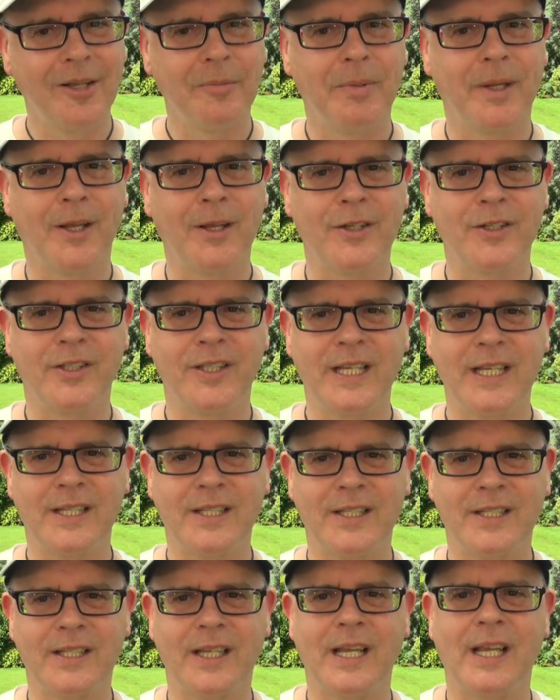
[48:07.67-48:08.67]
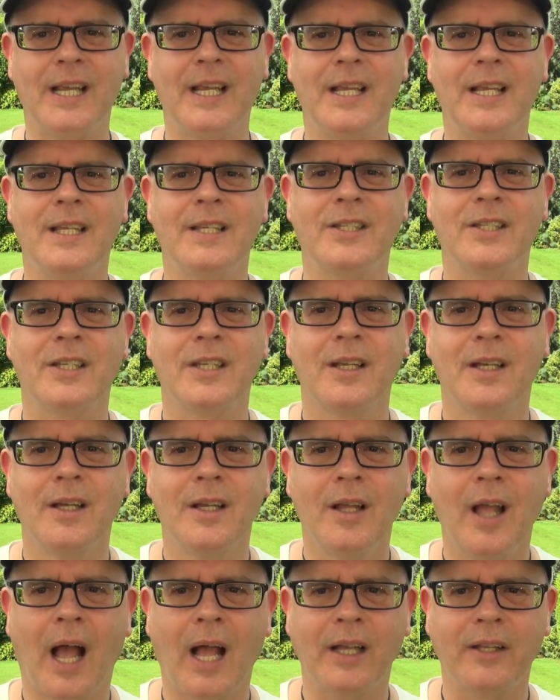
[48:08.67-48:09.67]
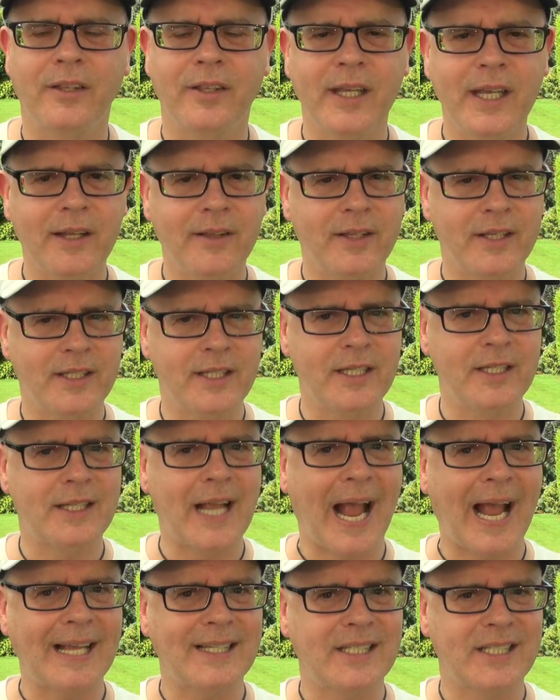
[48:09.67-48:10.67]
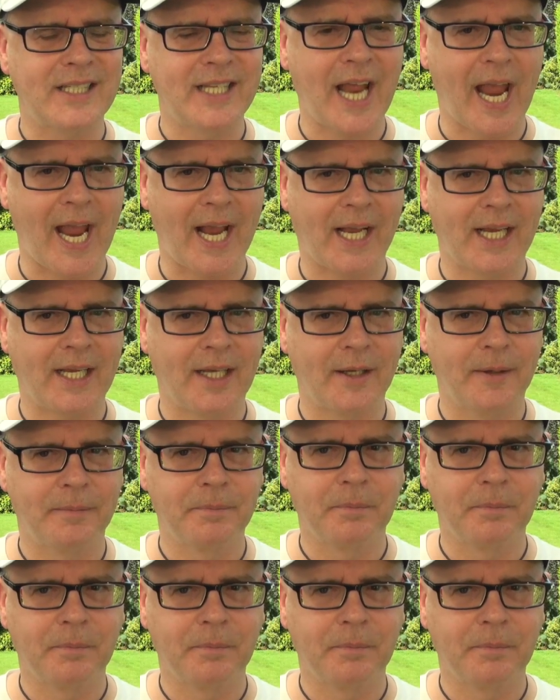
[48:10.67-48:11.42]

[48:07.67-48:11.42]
because this is, I think this is Aztec.